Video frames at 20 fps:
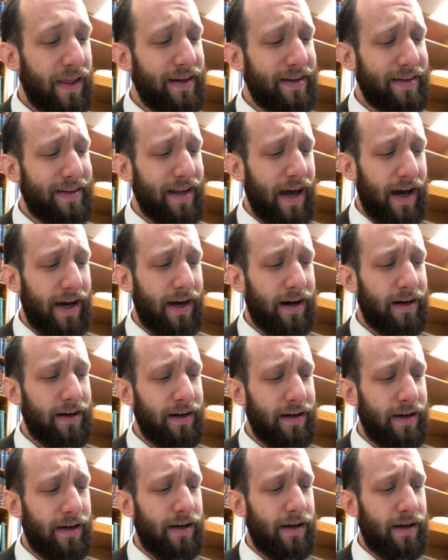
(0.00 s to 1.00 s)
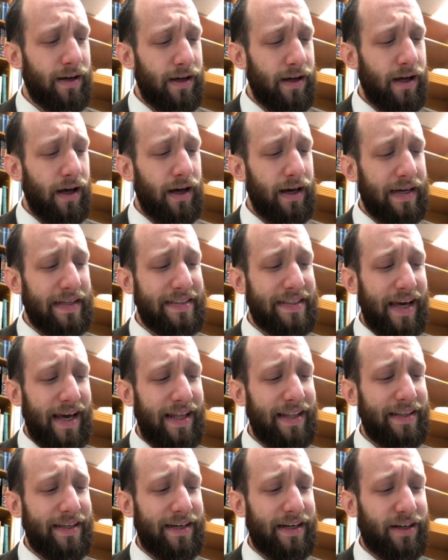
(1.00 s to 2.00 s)
Nayar,
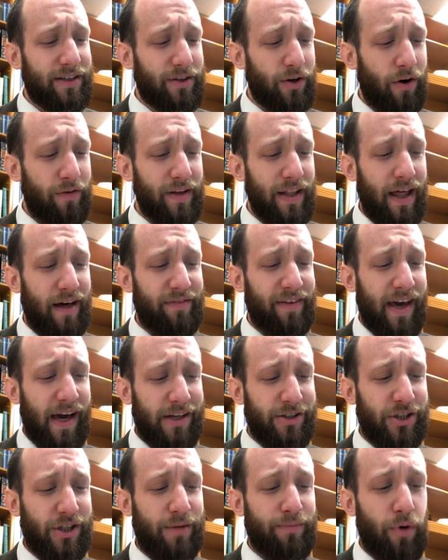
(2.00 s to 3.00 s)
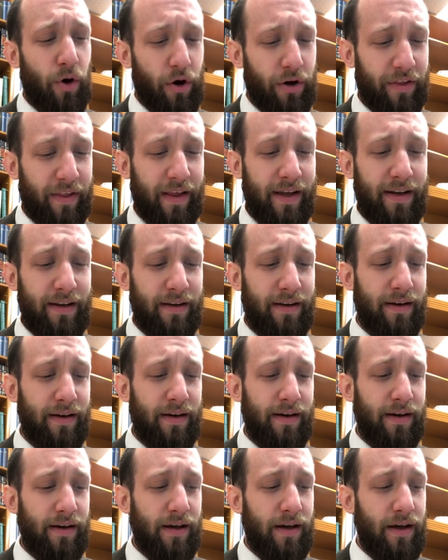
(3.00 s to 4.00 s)
kedei lichtov alav kesher mochsin.
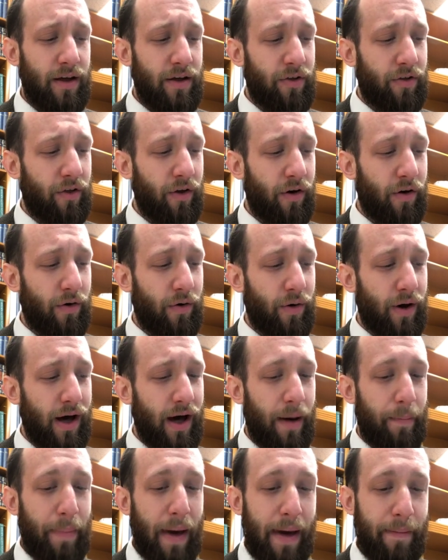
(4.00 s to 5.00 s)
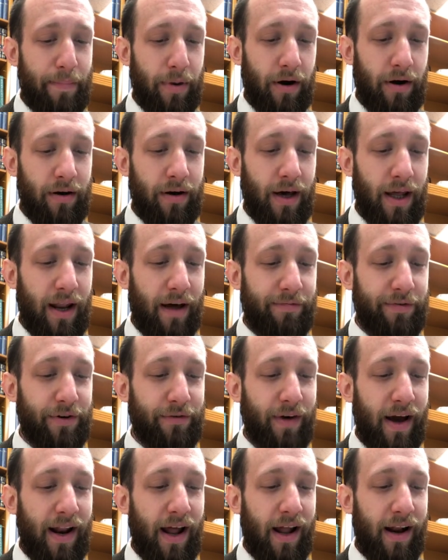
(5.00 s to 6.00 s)
So paper, enough to
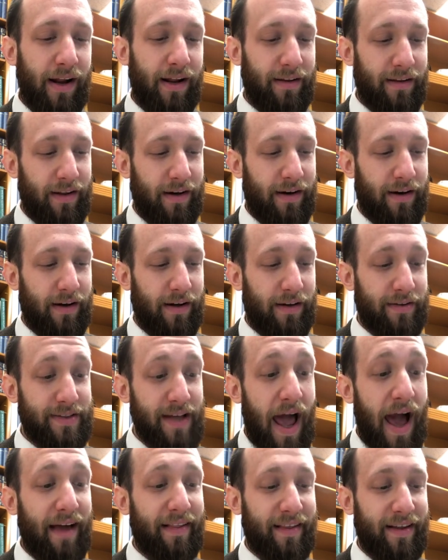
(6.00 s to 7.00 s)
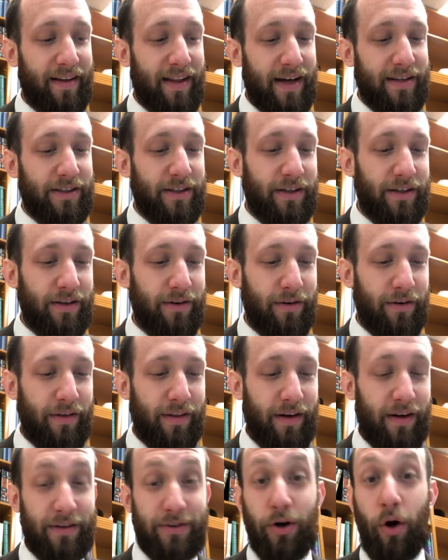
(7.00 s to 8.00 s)
write on it the tax collector or
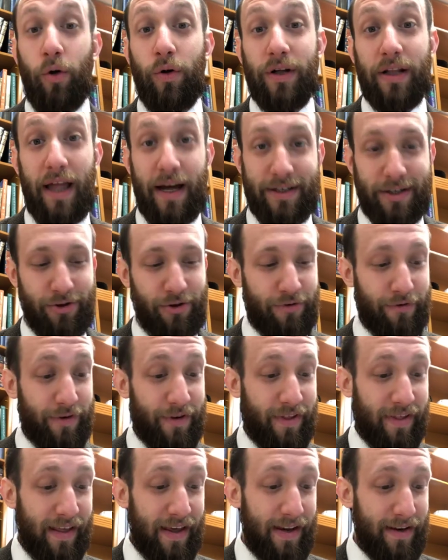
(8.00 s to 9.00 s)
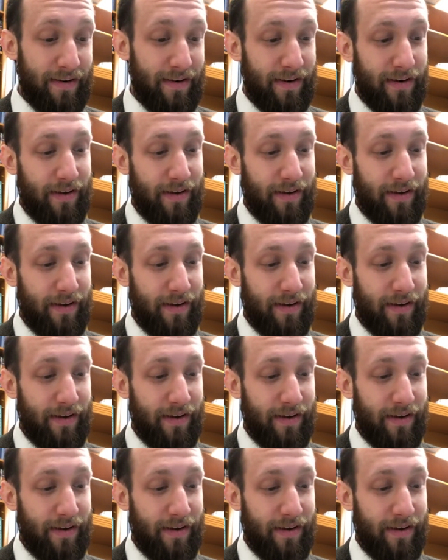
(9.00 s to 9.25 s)
the toll collector's receipt.